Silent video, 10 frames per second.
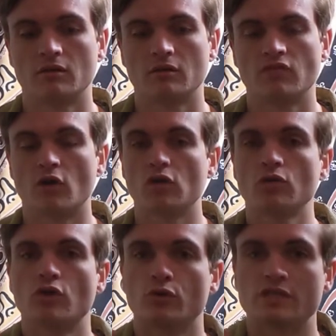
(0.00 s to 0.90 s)
Follow
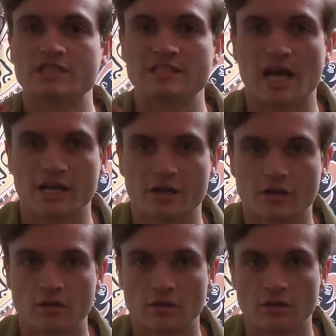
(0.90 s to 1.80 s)
your
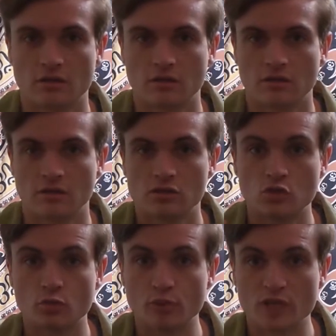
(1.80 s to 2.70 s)
desire to
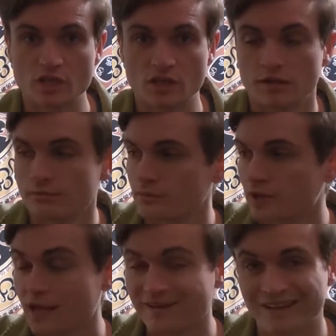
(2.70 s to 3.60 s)
be
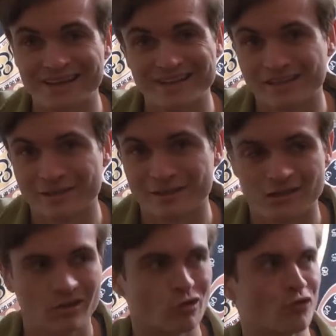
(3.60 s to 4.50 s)
enlightened,
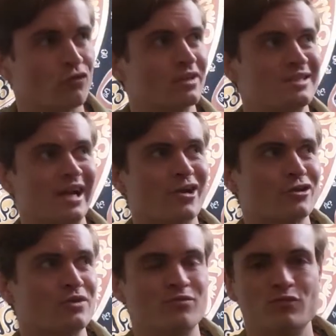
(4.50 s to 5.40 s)
your desire
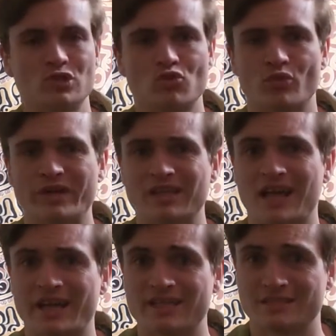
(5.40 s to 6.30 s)
to
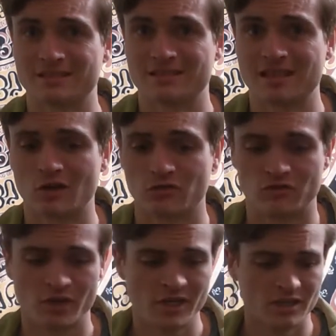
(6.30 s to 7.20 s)
realize the self,
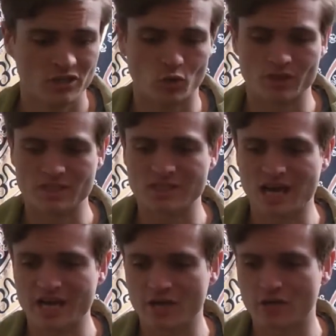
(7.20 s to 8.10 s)
your
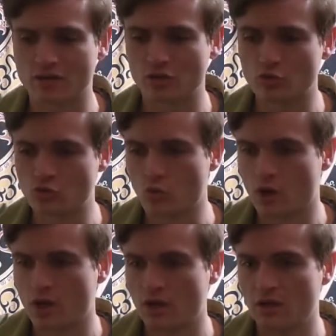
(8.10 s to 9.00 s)
desire to
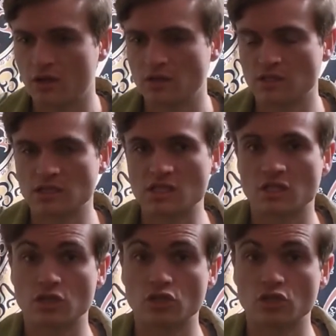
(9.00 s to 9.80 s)
seek